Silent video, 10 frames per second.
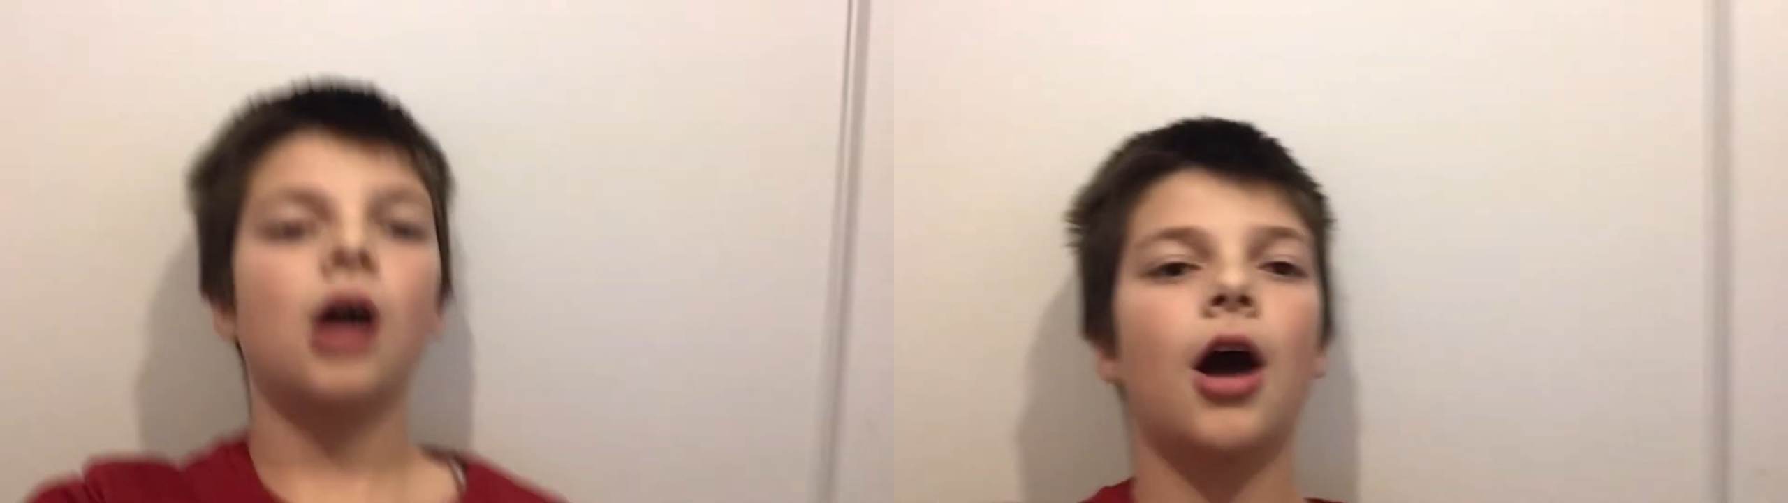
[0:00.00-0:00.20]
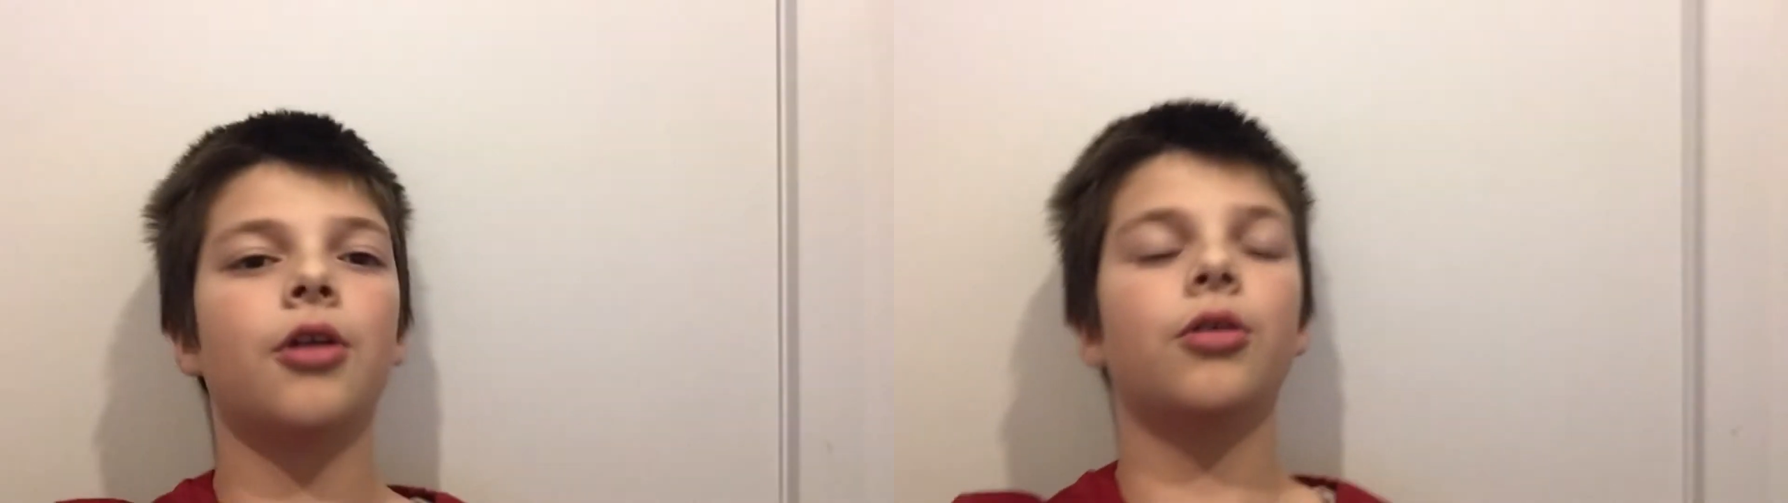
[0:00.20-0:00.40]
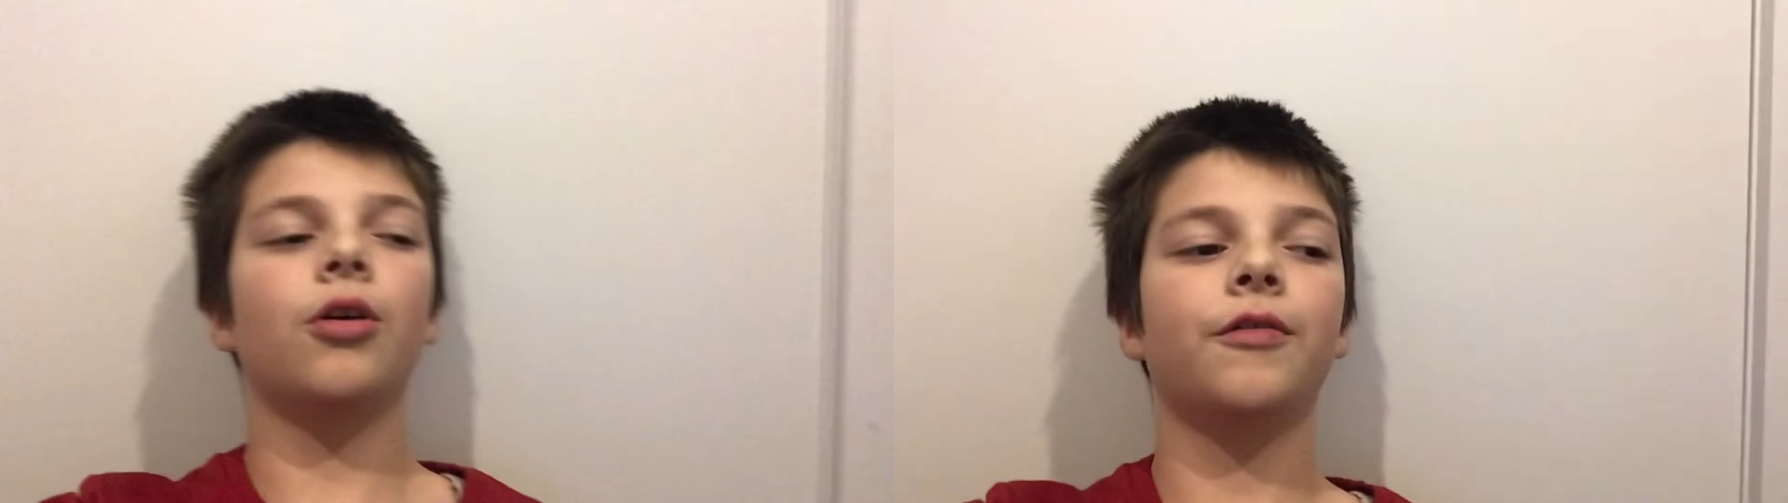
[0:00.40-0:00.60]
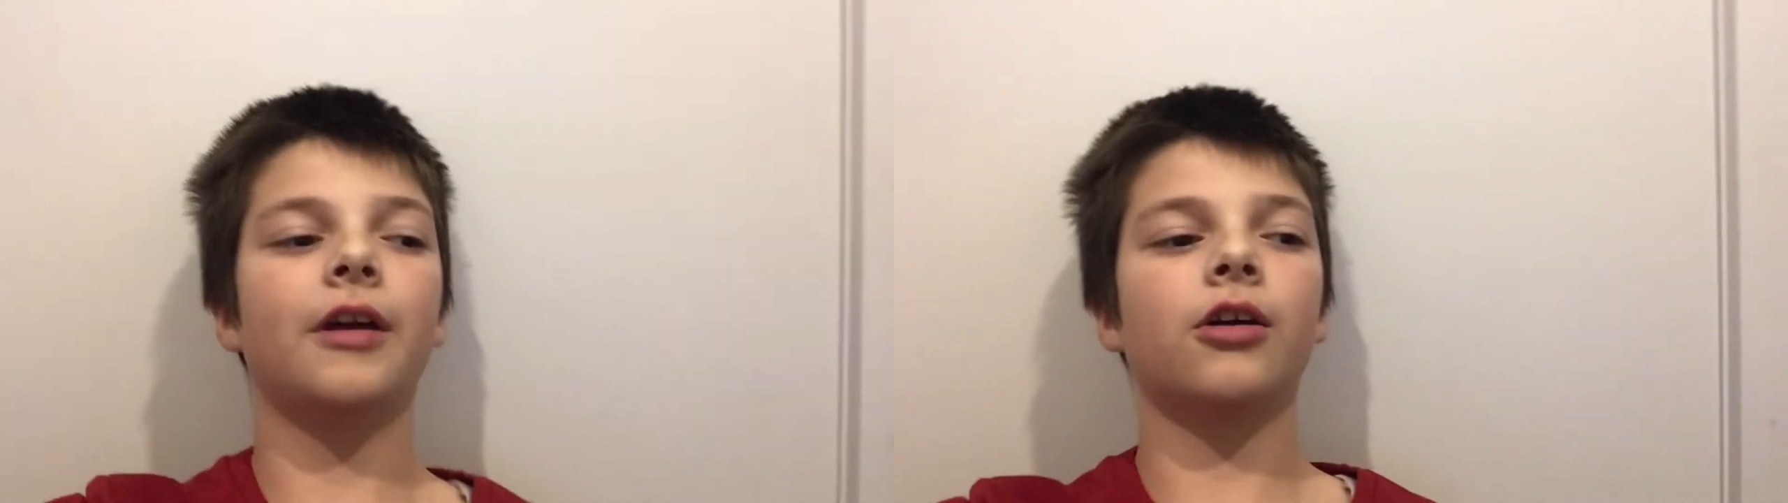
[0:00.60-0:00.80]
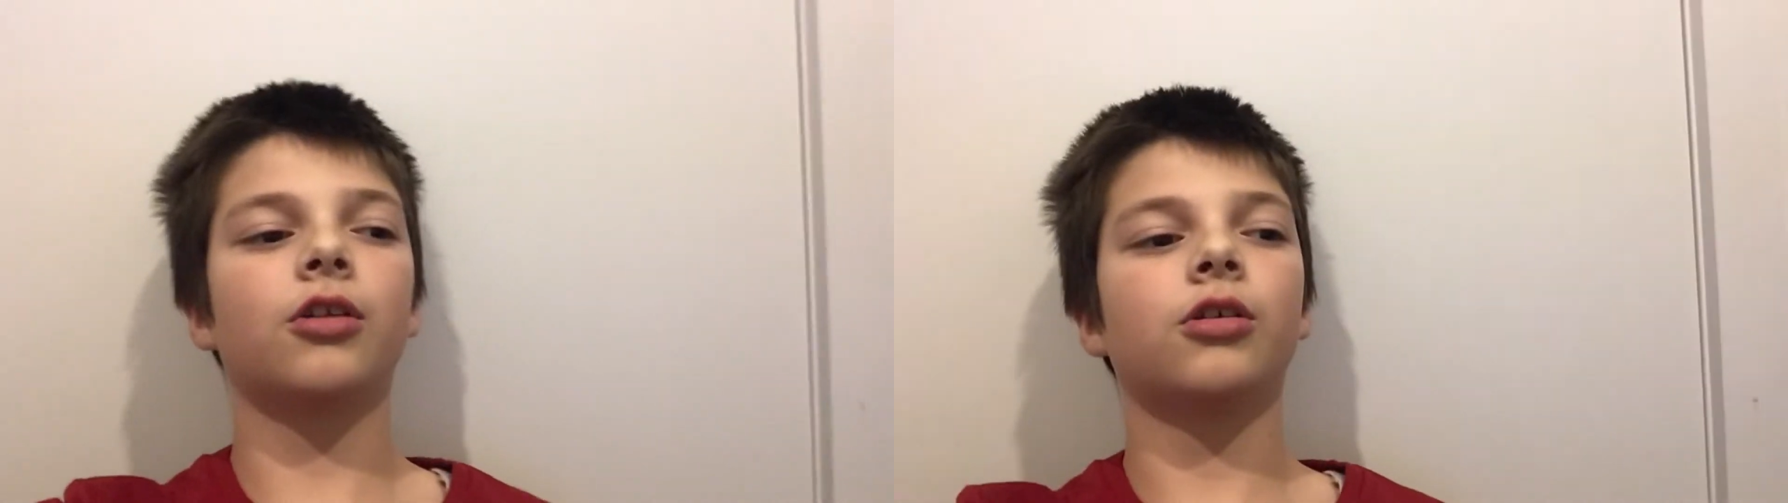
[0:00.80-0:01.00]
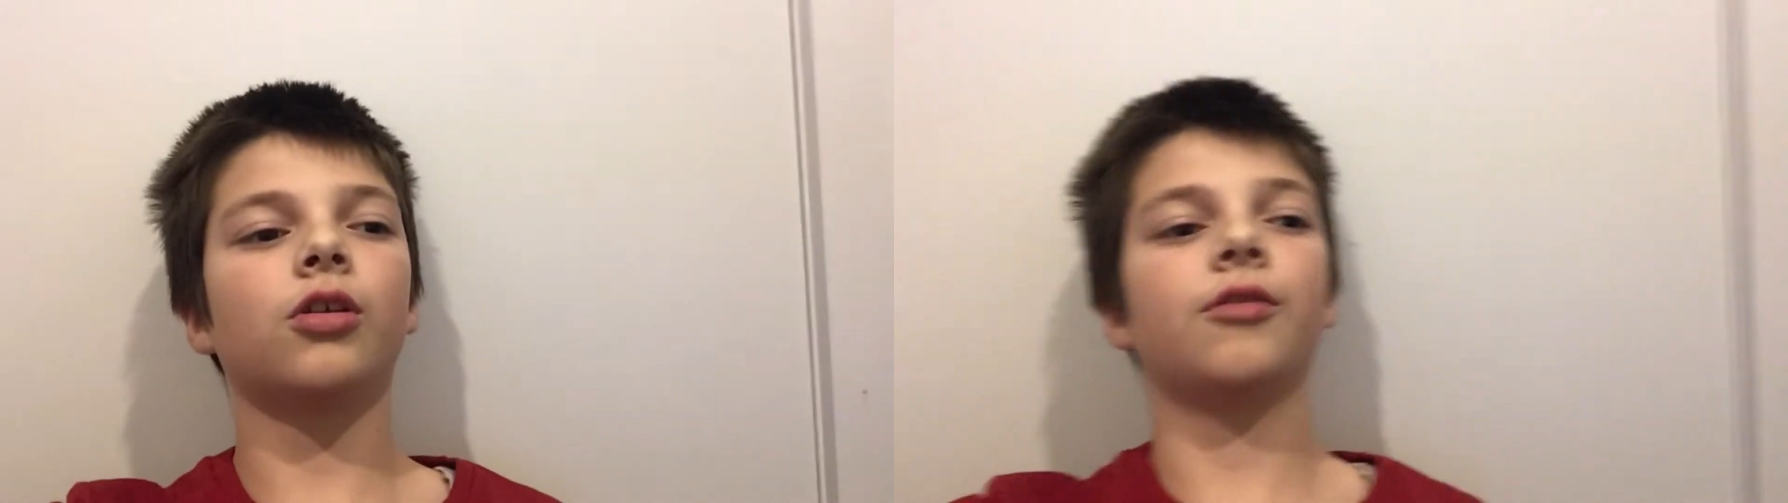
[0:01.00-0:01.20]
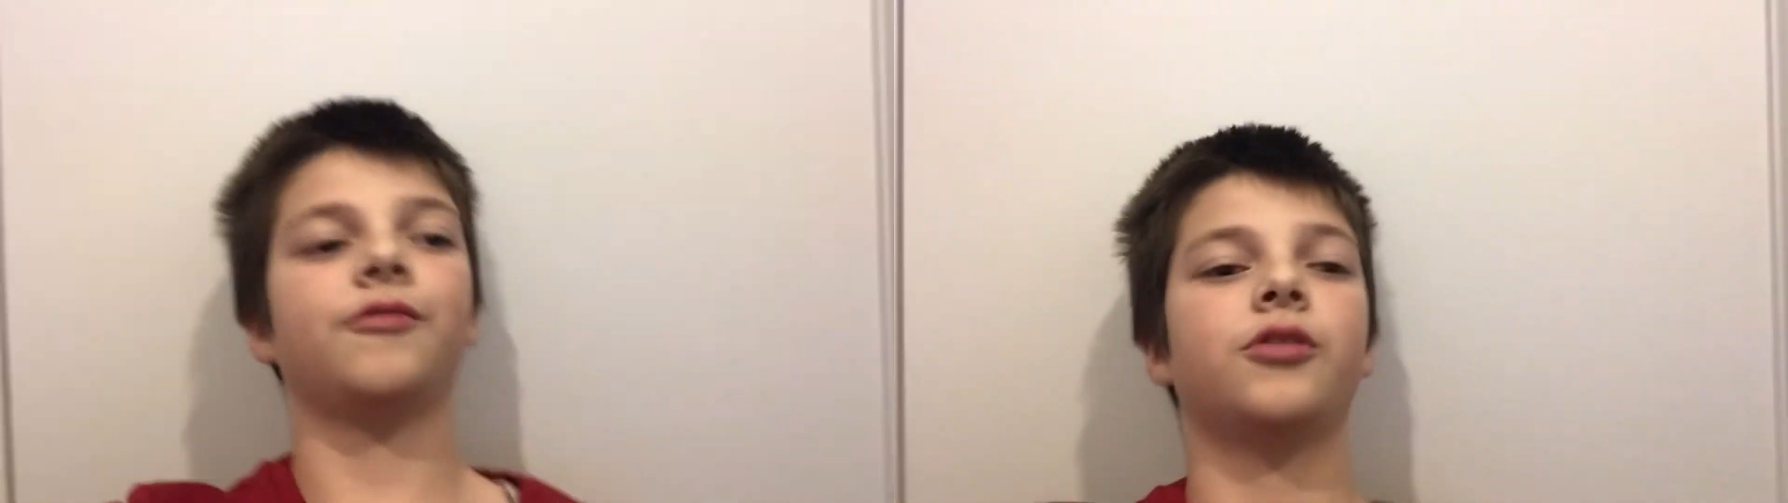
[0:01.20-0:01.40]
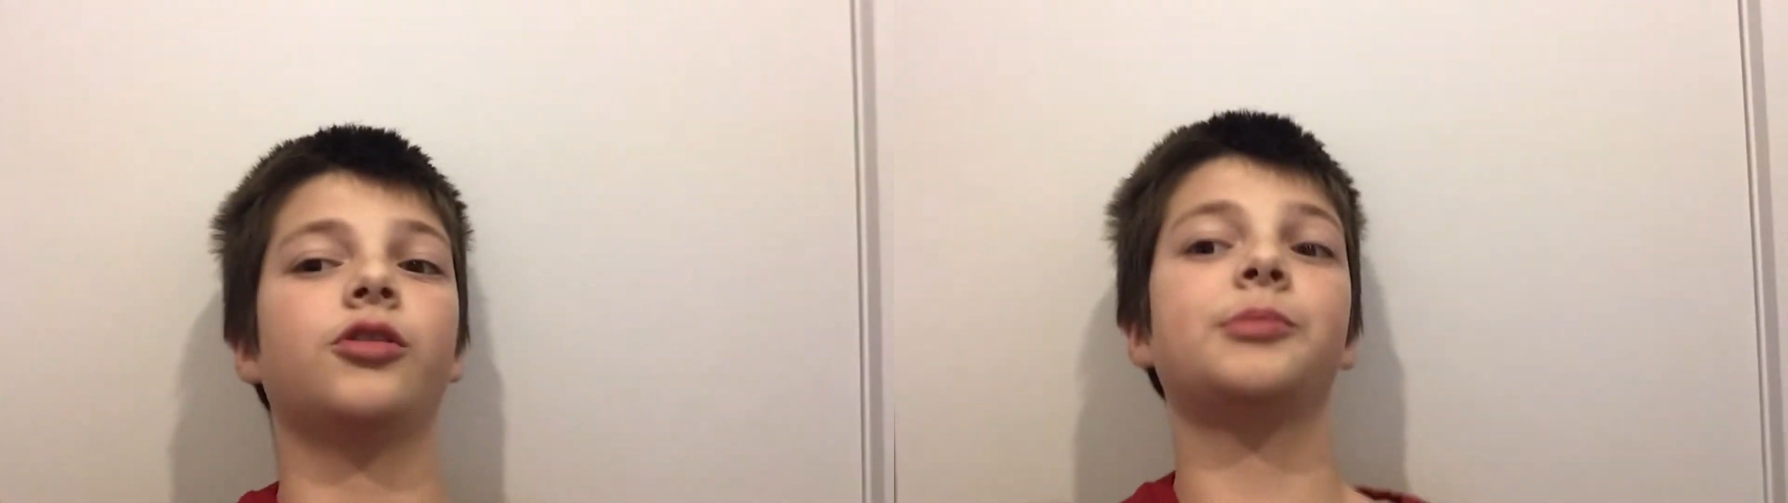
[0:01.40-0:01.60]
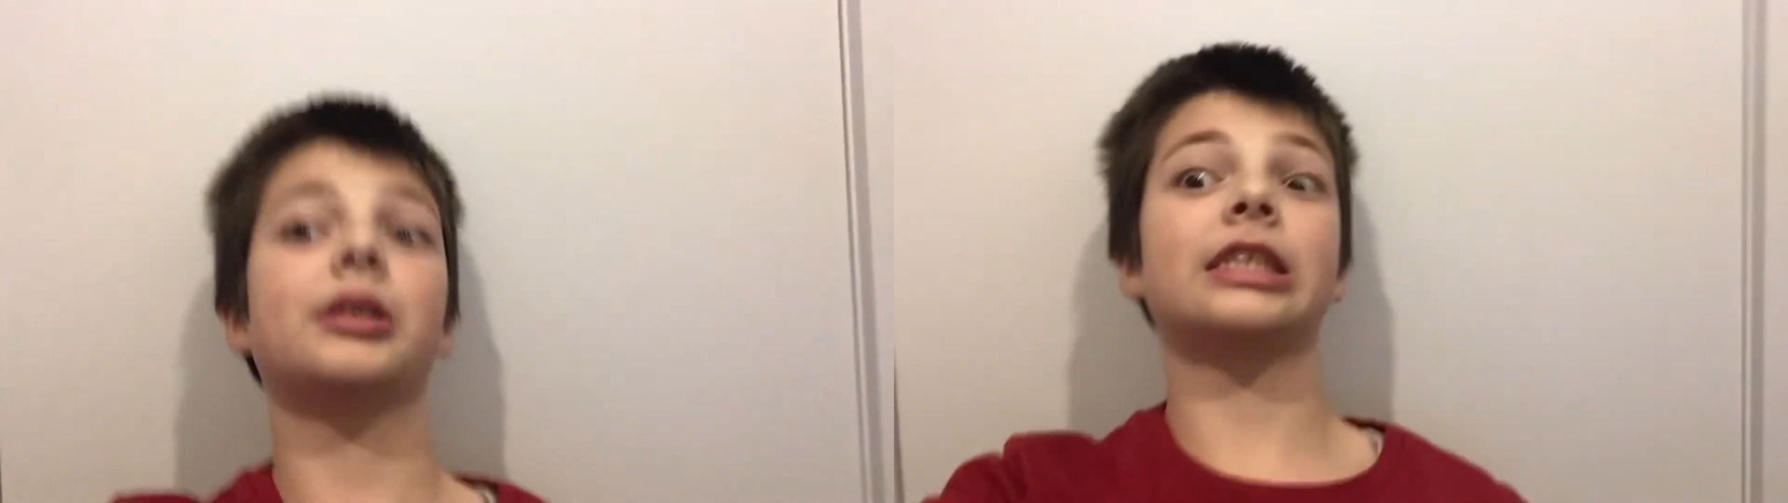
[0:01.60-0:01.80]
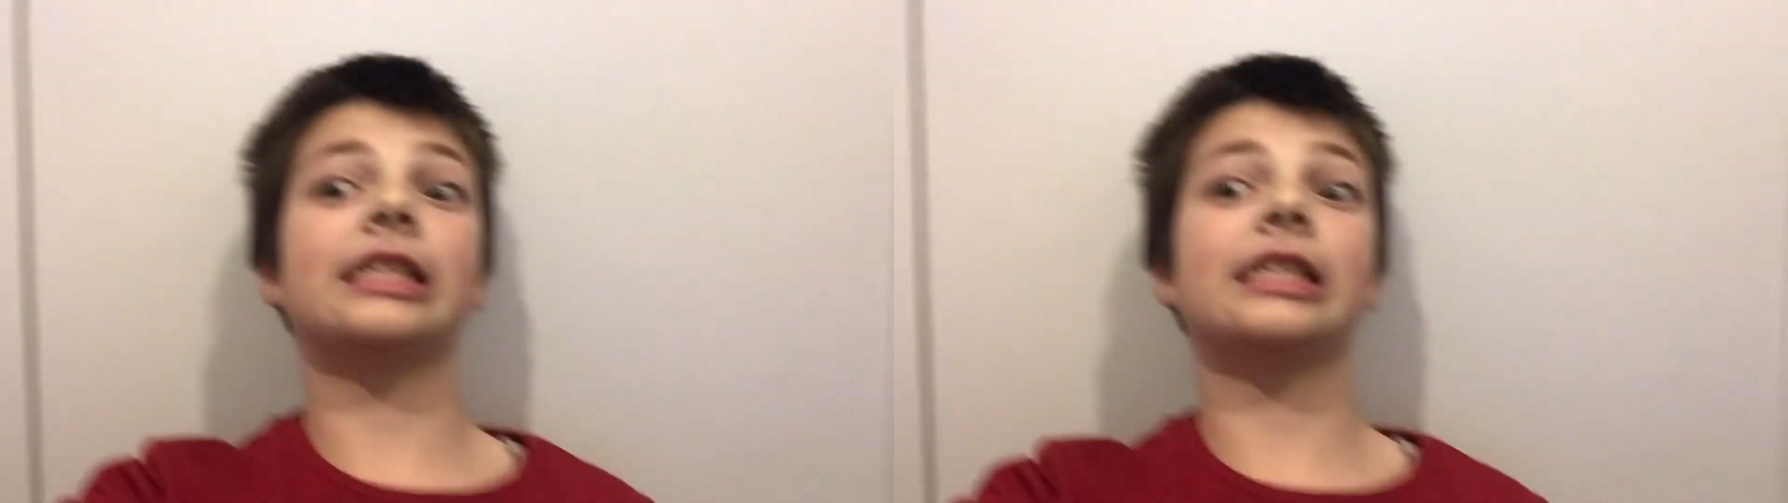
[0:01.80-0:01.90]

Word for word: I don't know if that got a lot of views because